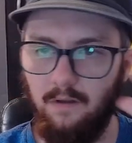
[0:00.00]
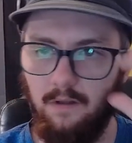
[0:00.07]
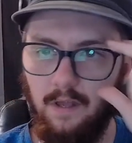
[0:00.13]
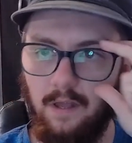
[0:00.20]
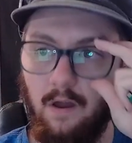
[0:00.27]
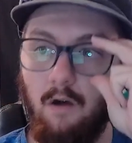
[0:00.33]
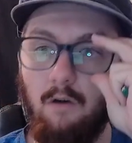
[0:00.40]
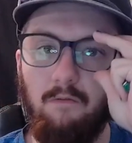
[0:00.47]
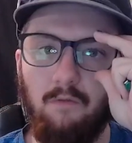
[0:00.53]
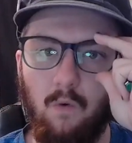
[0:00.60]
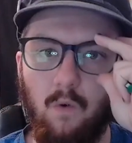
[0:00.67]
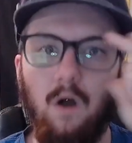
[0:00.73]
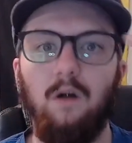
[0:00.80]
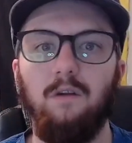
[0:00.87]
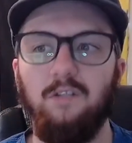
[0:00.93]
an
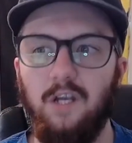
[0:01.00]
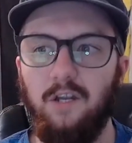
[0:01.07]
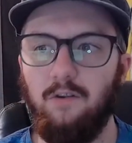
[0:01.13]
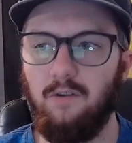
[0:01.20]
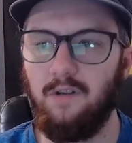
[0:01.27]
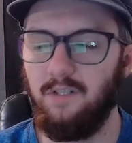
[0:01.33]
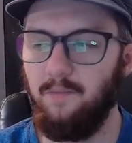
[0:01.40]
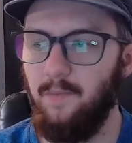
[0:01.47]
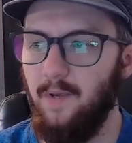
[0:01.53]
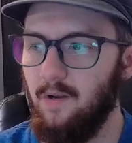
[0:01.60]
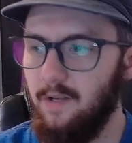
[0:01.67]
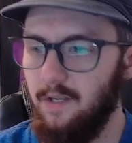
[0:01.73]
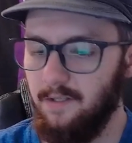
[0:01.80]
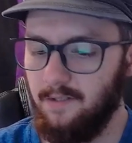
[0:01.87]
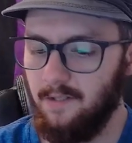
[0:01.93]
overall gender
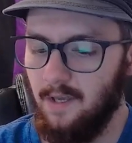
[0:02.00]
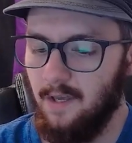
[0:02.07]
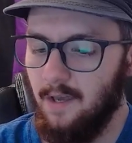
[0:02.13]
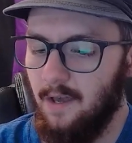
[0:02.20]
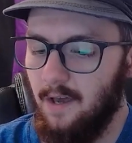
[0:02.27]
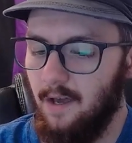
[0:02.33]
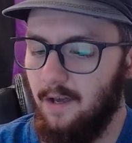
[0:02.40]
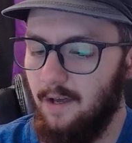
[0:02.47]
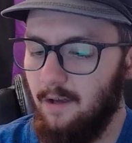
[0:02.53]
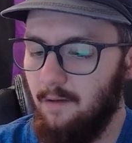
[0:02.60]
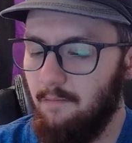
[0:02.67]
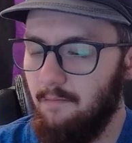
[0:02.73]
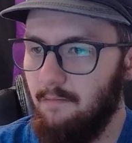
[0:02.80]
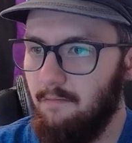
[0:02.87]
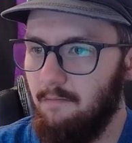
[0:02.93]
experience,
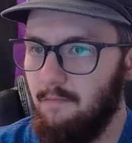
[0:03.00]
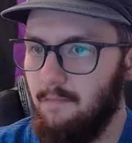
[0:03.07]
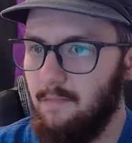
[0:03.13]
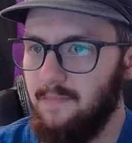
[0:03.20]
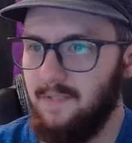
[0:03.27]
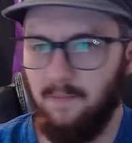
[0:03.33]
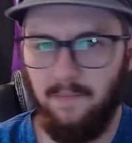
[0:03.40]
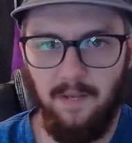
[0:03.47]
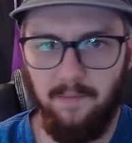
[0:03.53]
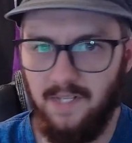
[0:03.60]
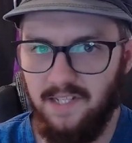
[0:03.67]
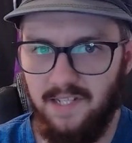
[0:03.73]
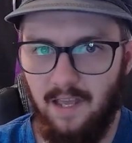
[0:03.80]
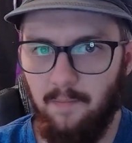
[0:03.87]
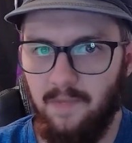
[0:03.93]
sometimes I
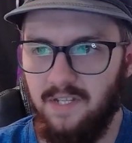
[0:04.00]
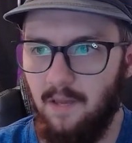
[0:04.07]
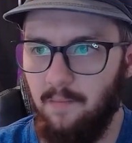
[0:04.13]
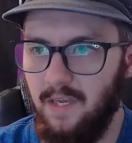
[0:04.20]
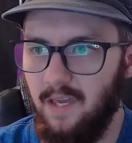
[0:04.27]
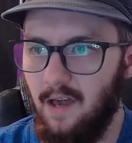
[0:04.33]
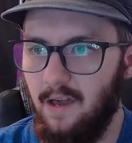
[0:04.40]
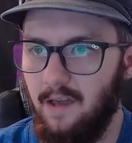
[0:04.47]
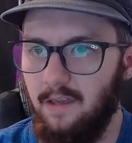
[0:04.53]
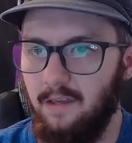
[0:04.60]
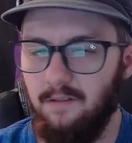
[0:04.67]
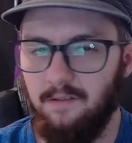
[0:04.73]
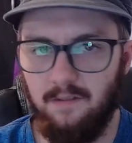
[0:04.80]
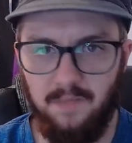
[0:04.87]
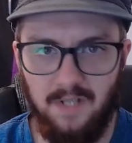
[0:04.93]
say I'm a demi-guy,
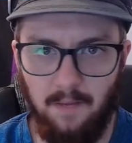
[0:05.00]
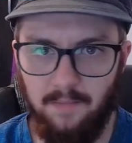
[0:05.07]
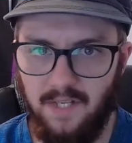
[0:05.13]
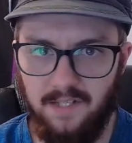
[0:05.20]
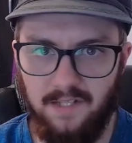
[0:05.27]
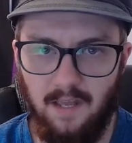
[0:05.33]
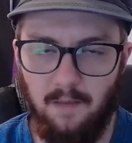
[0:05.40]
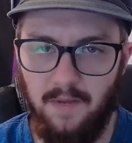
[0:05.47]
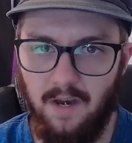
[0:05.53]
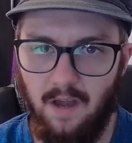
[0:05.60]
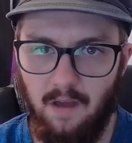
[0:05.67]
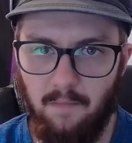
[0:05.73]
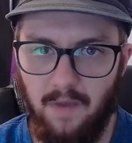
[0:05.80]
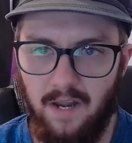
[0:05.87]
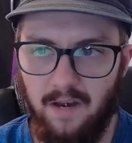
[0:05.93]
sometimes I say I'm a
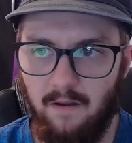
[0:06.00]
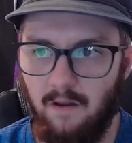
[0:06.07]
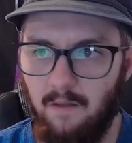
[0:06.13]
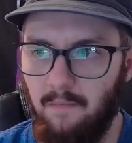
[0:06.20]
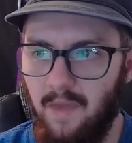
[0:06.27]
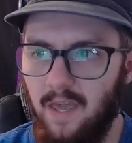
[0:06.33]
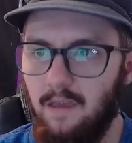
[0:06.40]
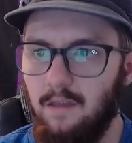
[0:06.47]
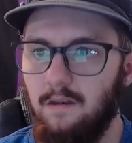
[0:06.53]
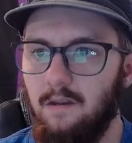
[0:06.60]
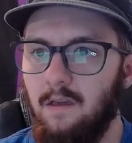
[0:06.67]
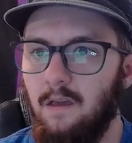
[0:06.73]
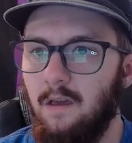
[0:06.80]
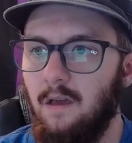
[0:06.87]
non-binary man.